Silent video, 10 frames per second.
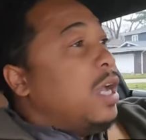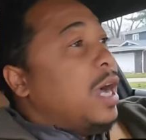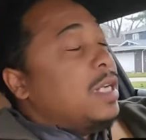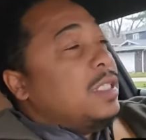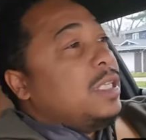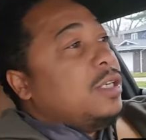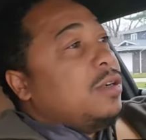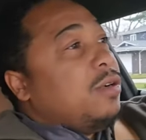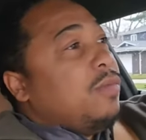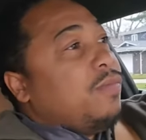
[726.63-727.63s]

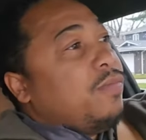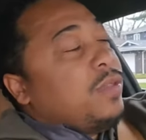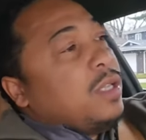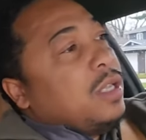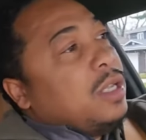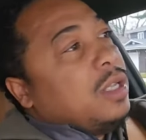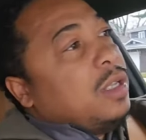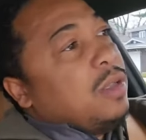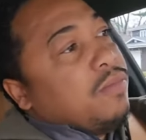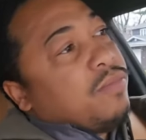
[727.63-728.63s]
until
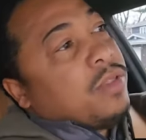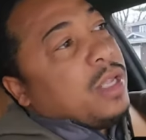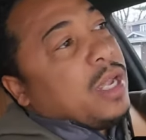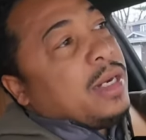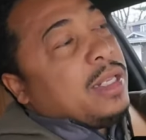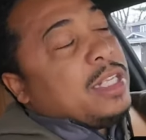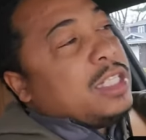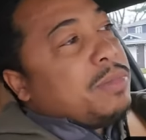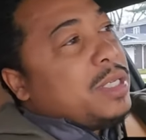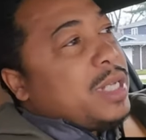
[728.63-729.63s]
an
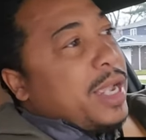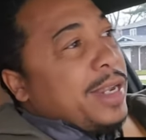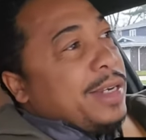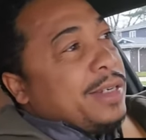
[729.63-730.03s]
enlistment date